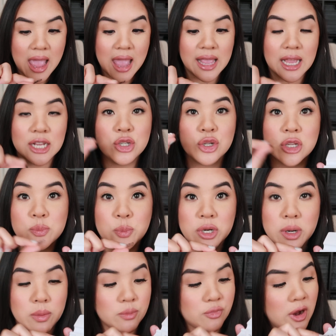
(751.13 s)
and you can put
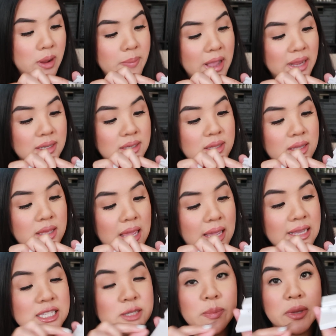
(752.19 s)
them right back into the
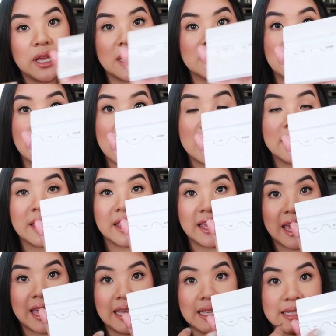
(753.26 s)
case because the
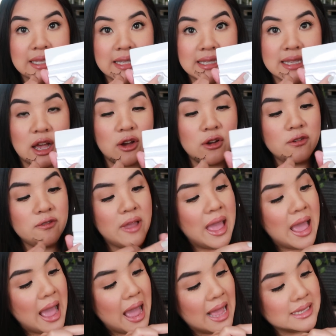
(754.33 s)
case itself
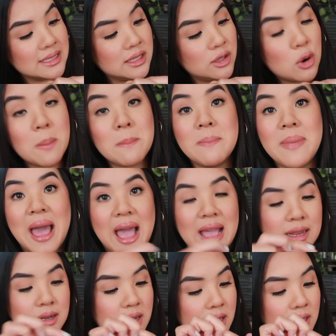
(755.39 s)
has little
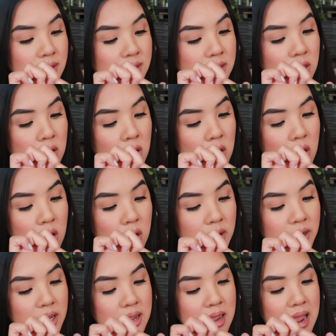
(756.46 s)
magnets
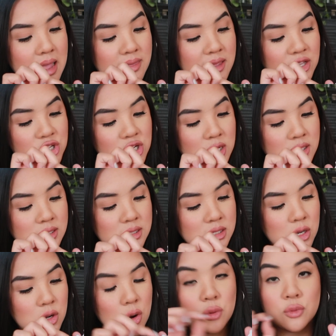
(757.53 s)
on it and they
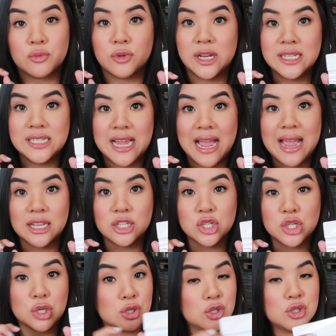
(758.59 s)
just
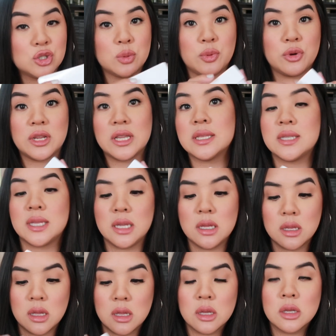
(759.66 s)
reattach. Super
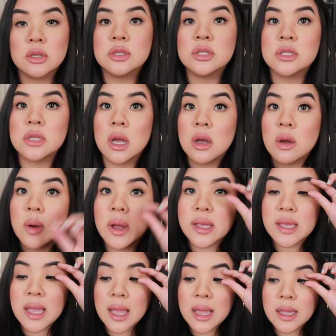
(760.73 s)
easy. So
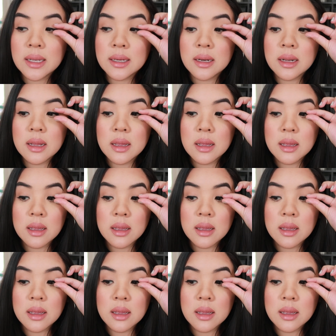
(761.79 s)
again,